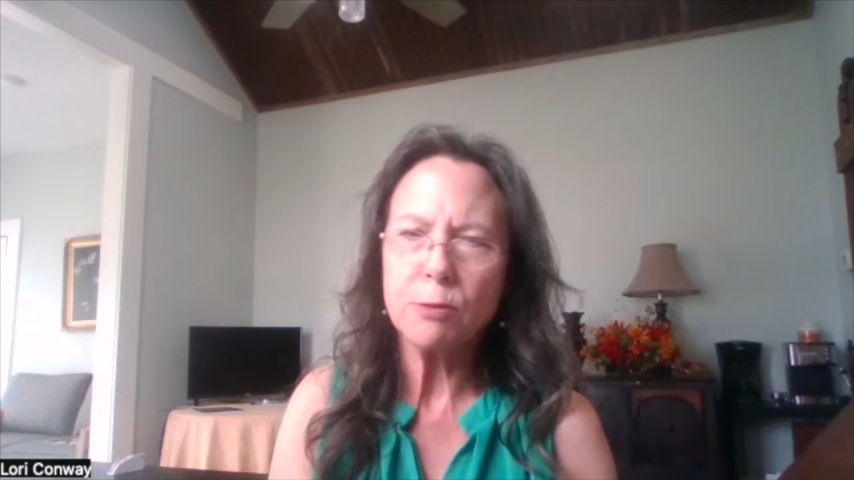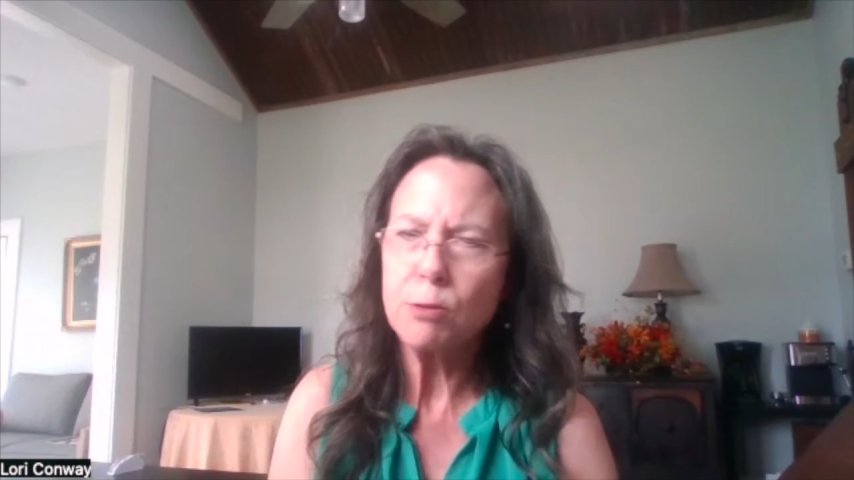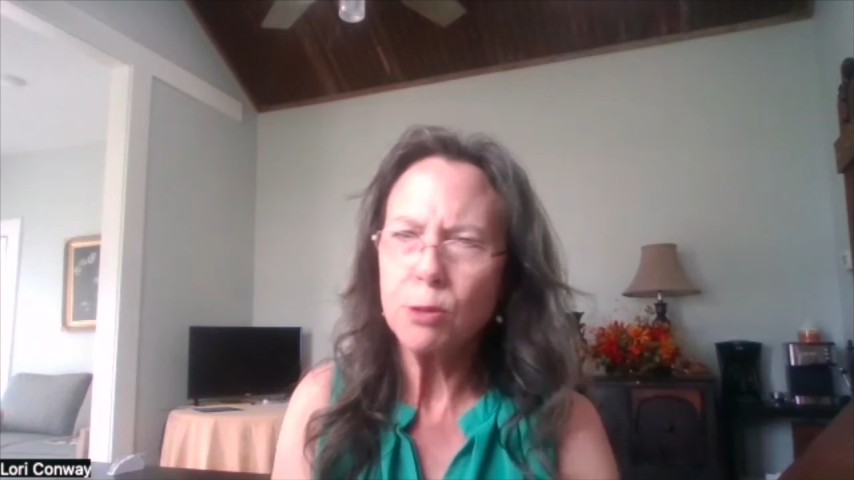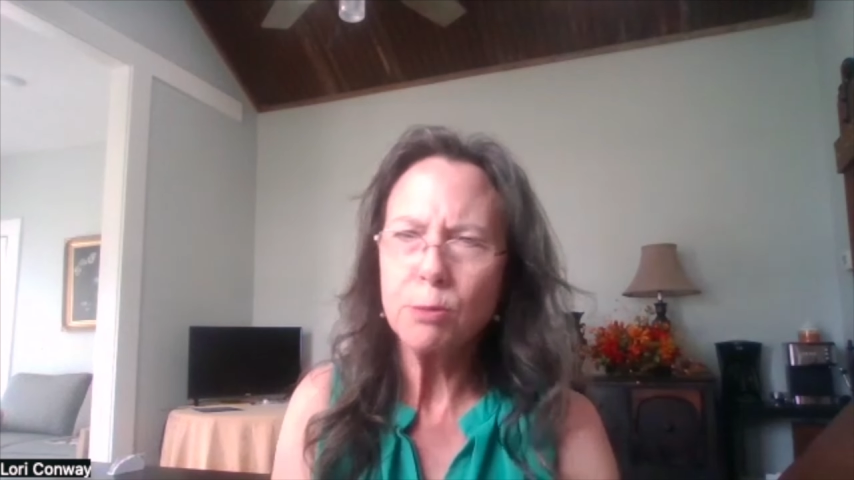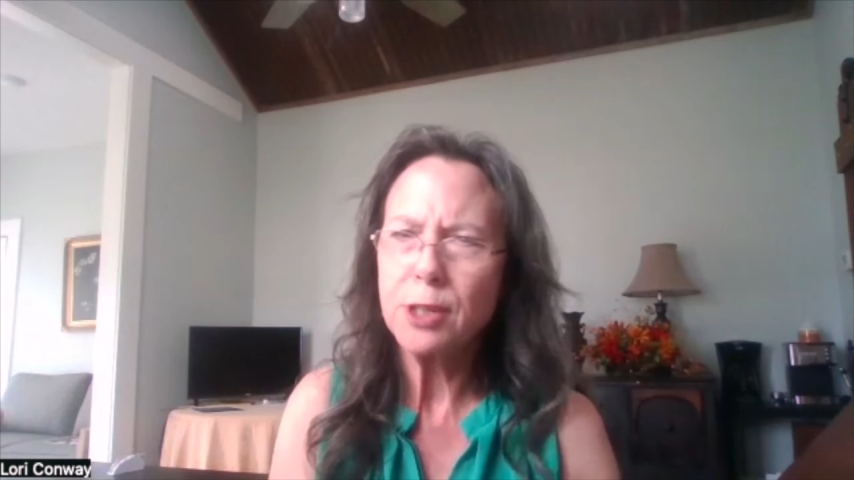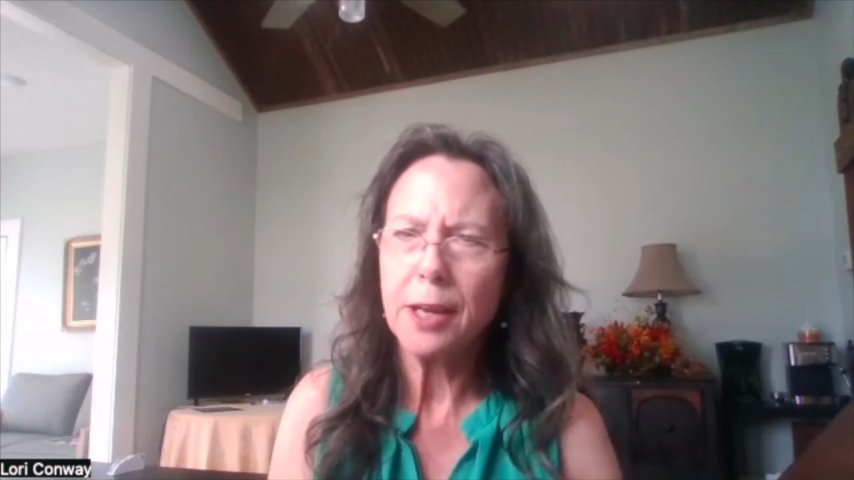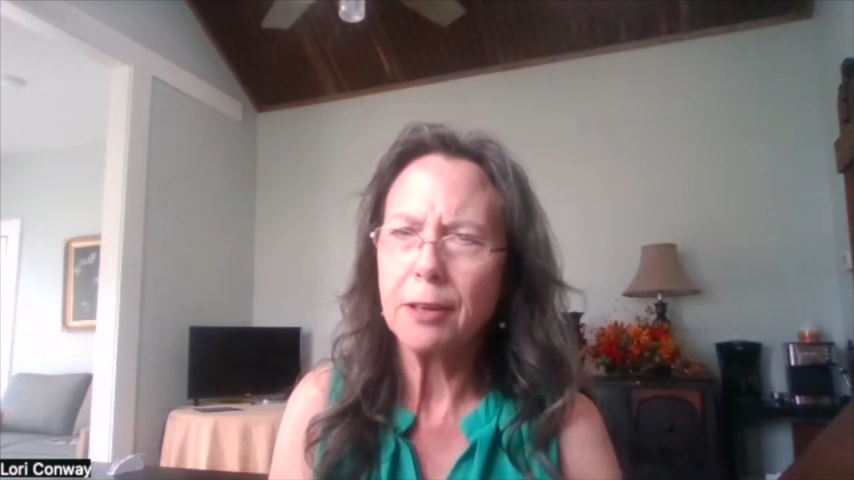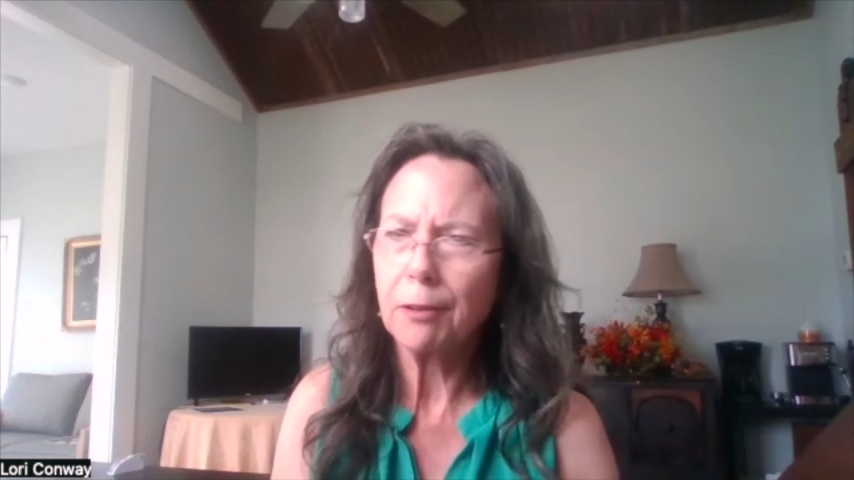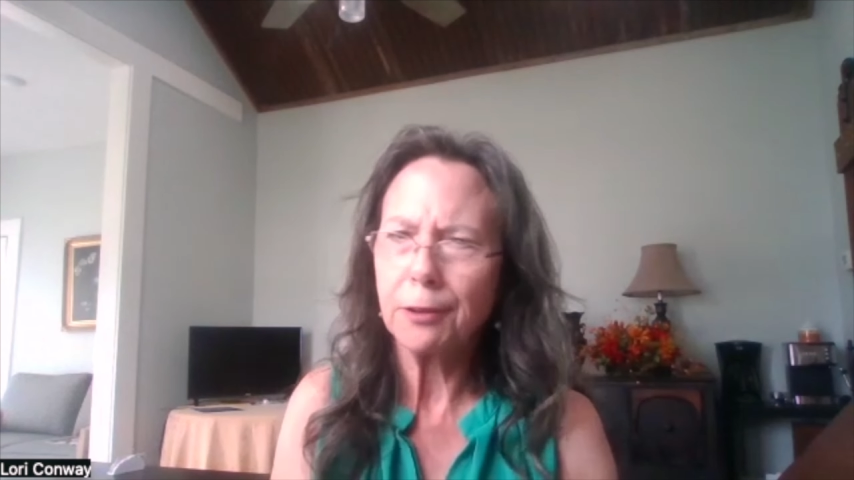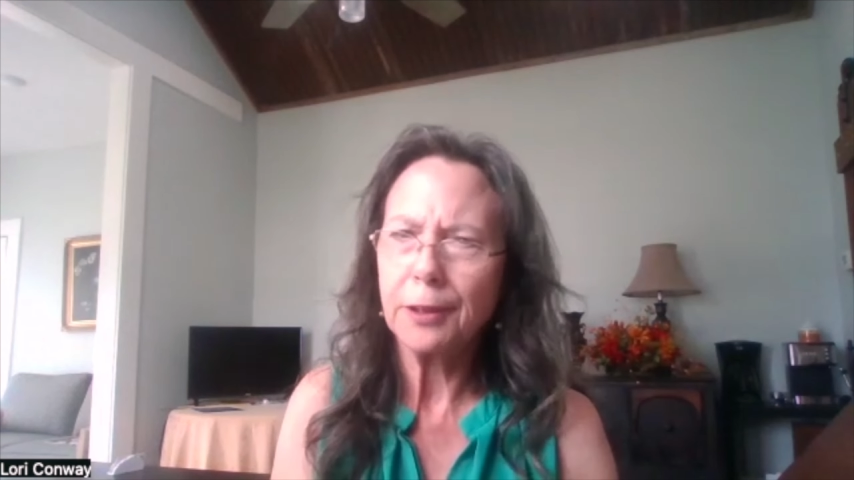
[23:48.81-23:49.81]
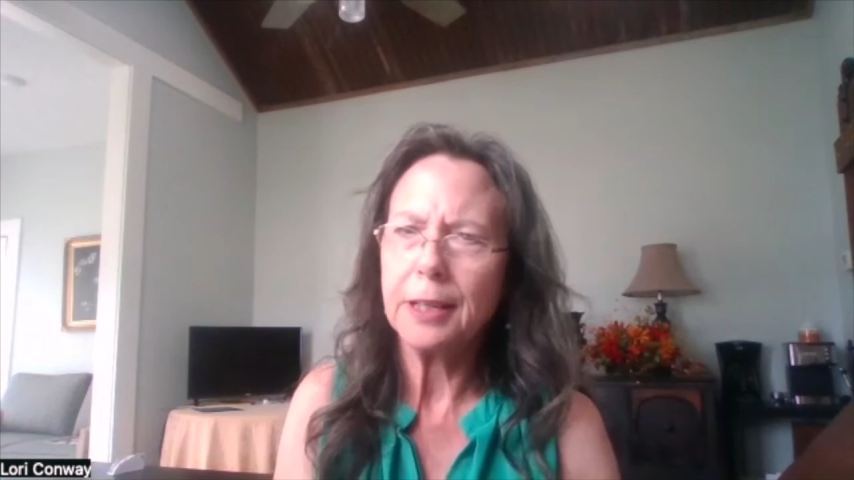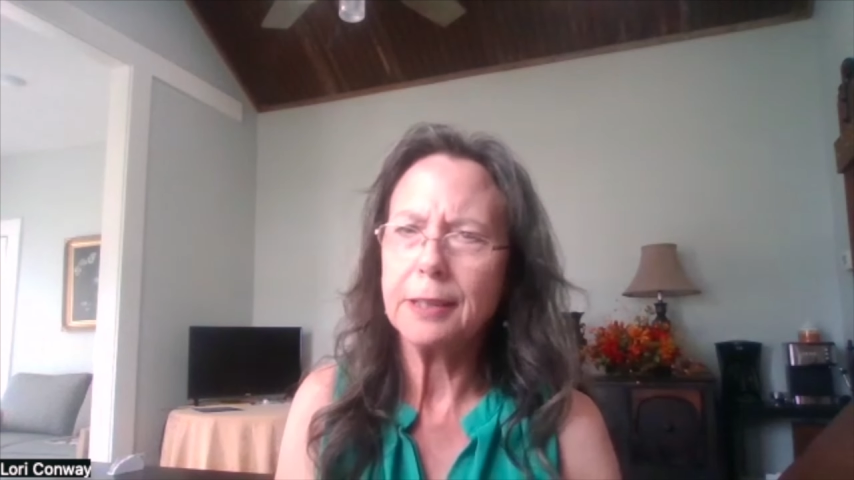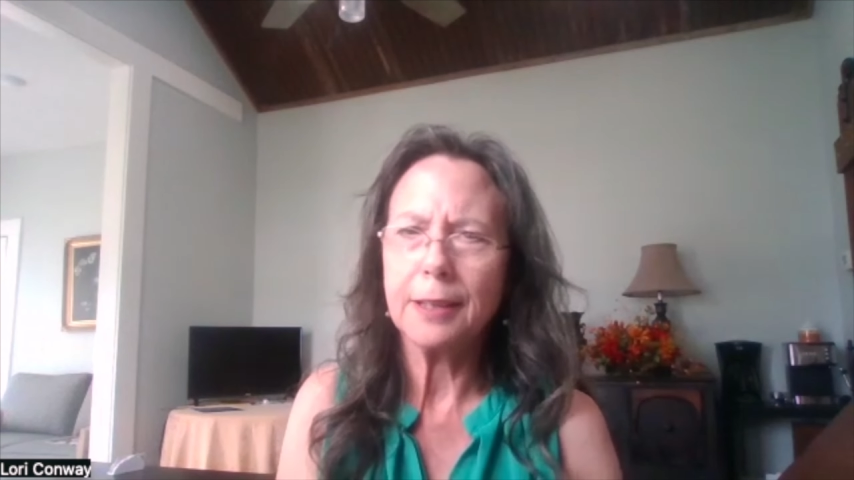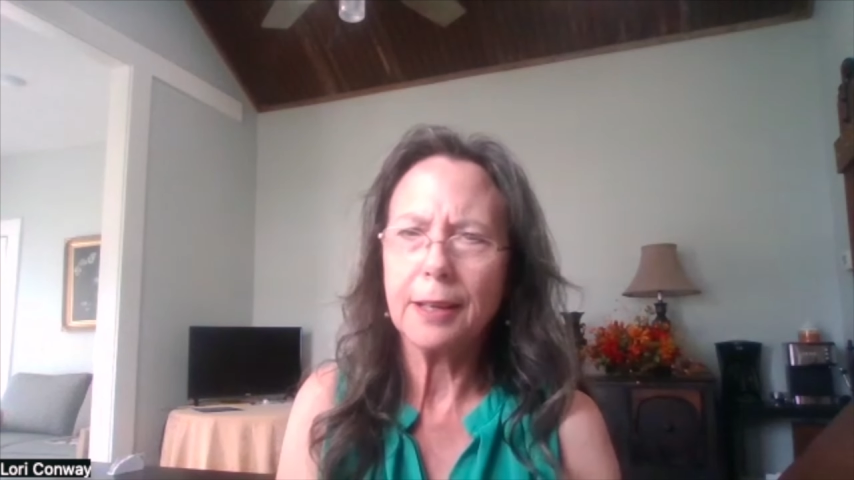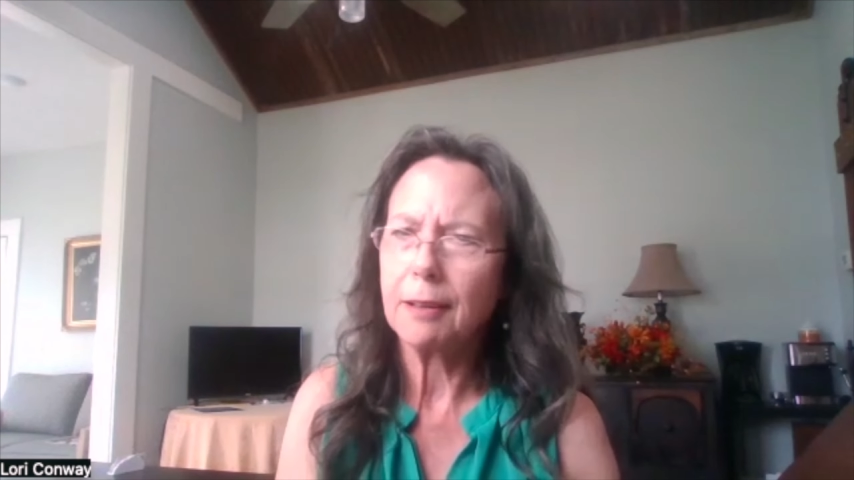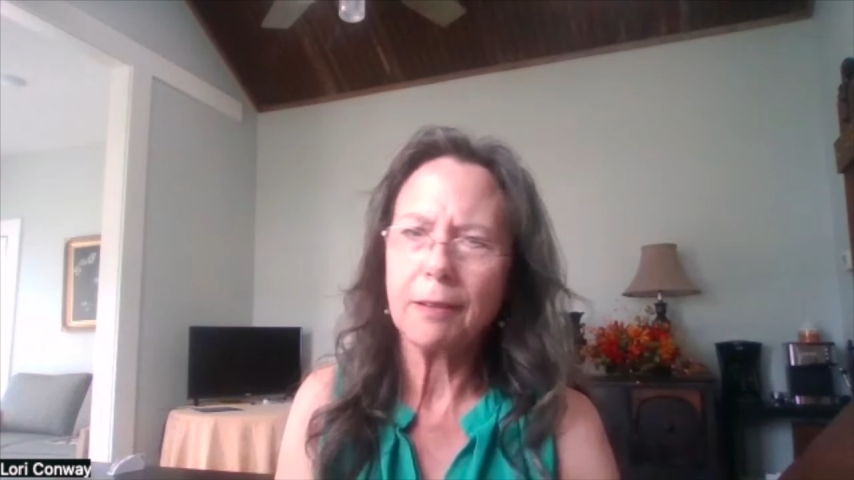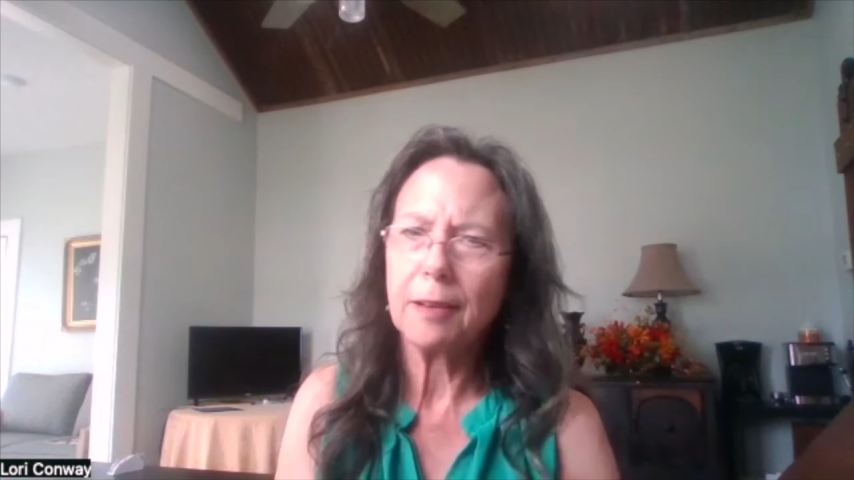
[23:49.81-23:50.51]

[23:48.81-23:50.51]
YouTube channel or anything